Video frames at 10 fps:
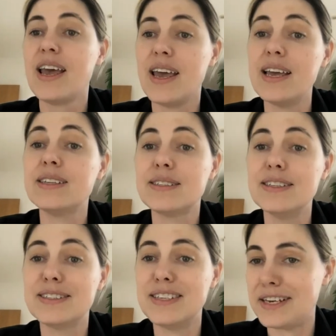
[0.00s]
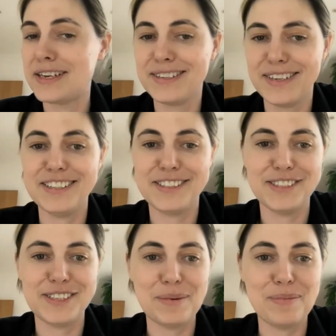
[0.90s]
It's the stick, as
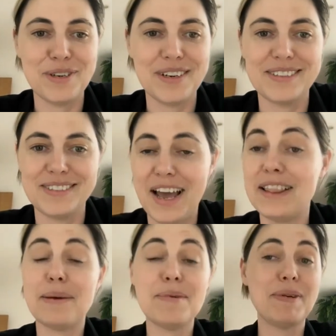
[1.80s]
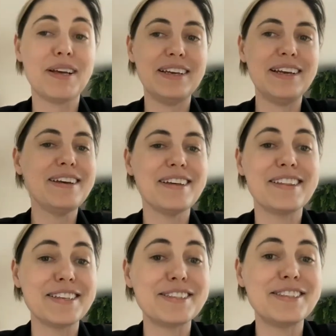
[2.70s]
Giselle put it. And let me be clear
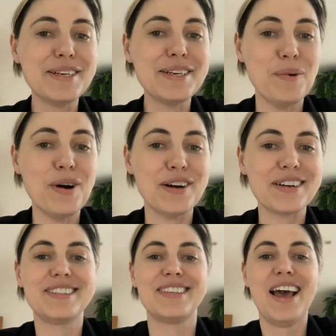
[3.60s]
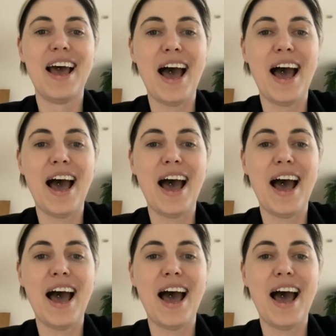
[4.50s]
the stick works.